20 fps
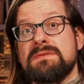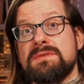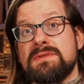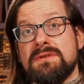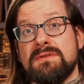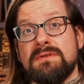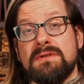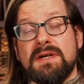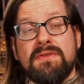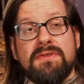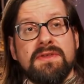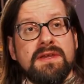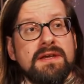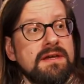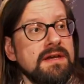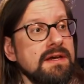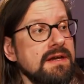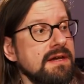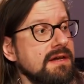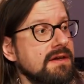So I
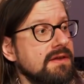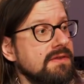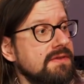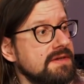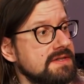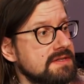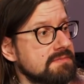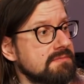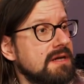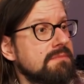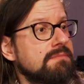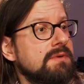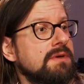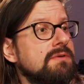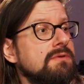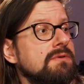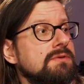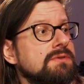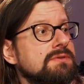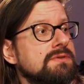think this might be
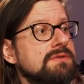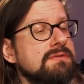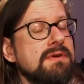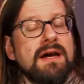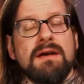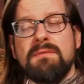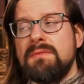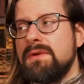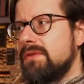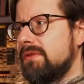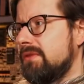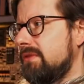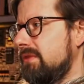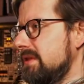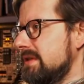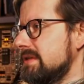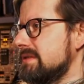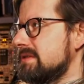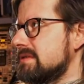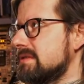cool to try with
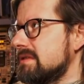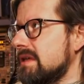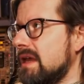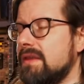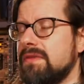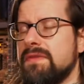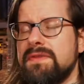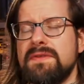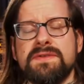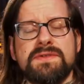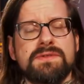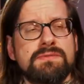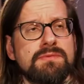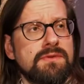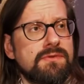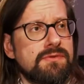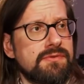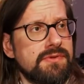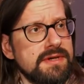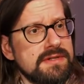this and this
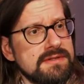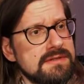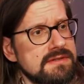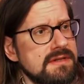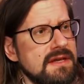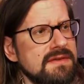with this,